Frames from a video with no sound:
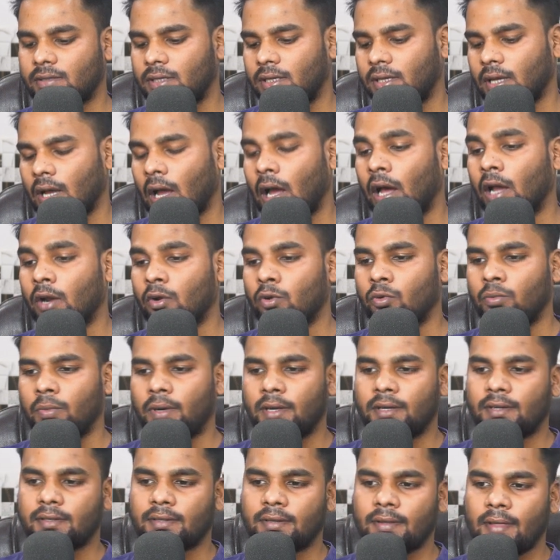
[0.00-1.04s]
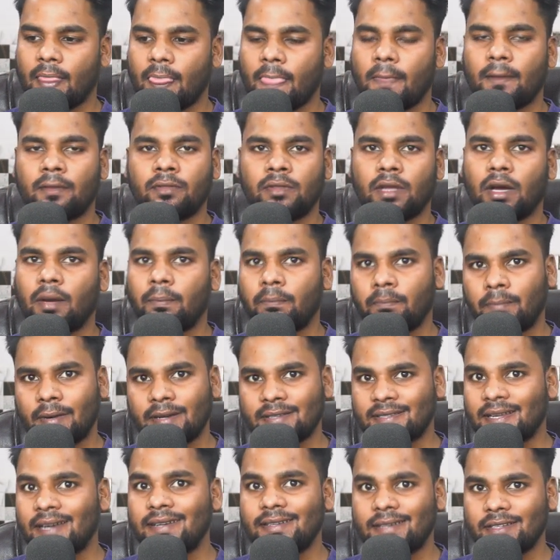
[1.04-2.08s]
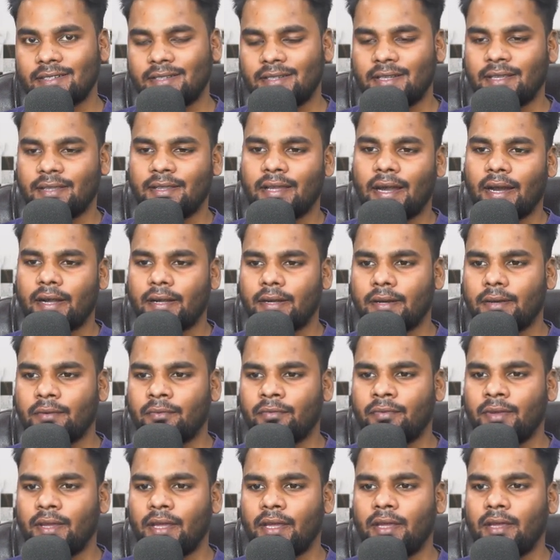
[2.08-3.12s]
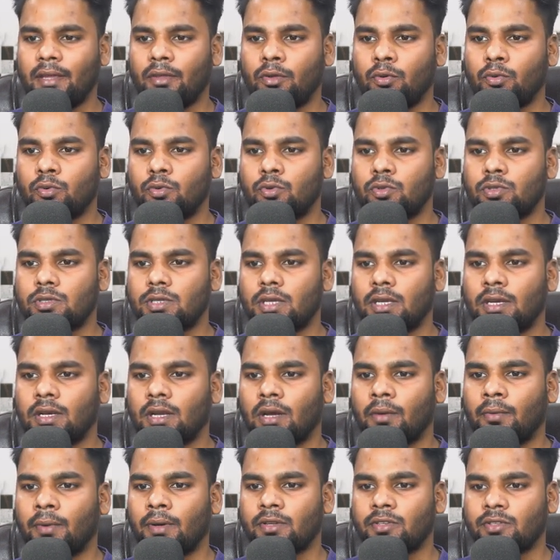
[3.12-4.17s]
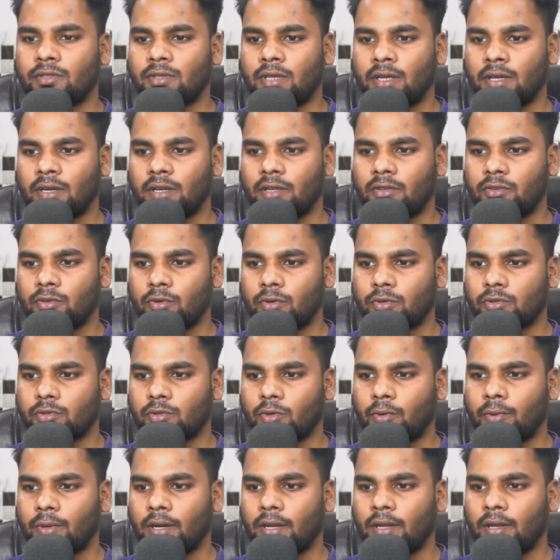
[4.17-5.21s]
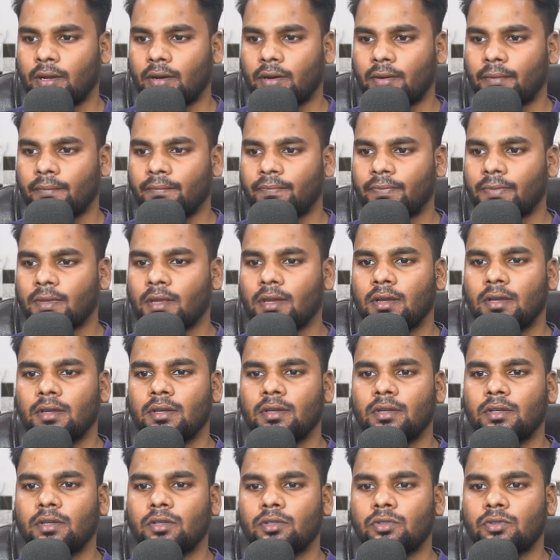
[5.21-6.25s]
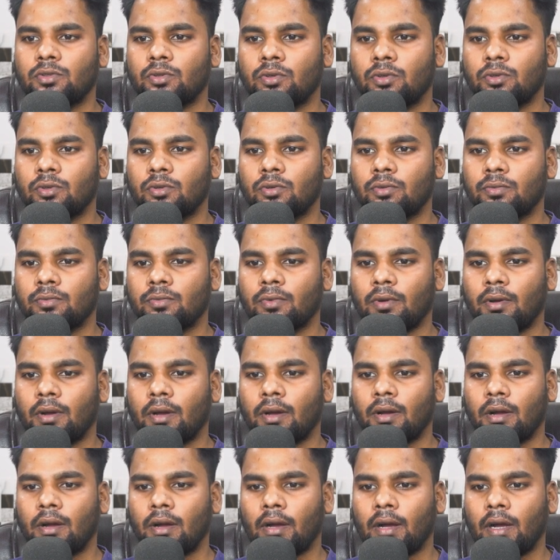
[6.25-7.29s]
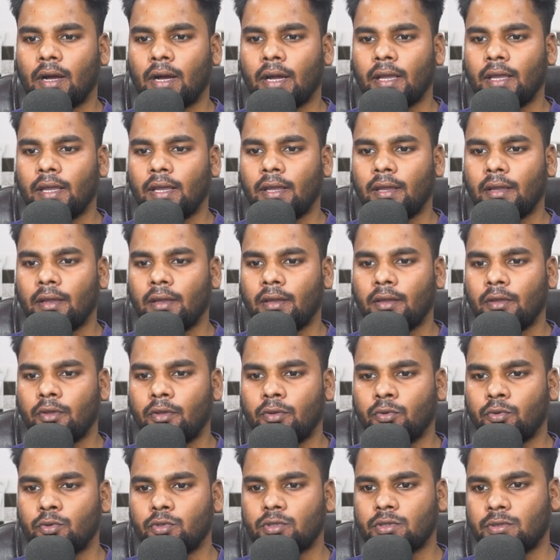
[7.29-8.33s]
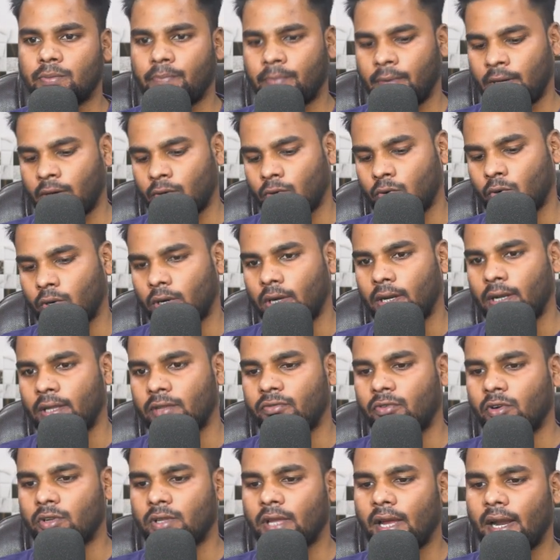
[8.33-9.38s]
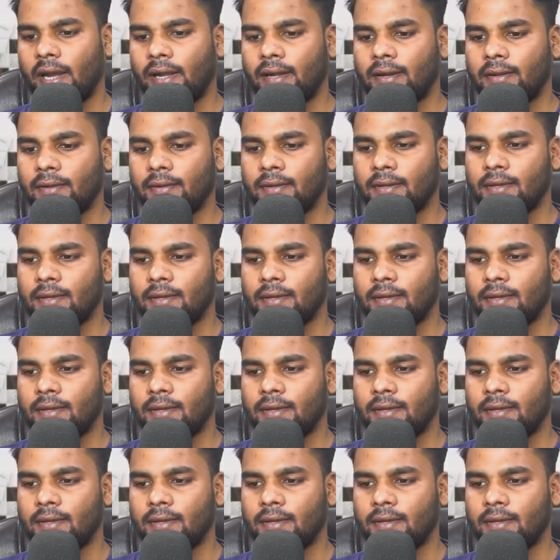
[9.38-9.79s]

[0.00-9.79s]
the arguments, the percentage D that we use in our string resource over here. So I use pin code length for that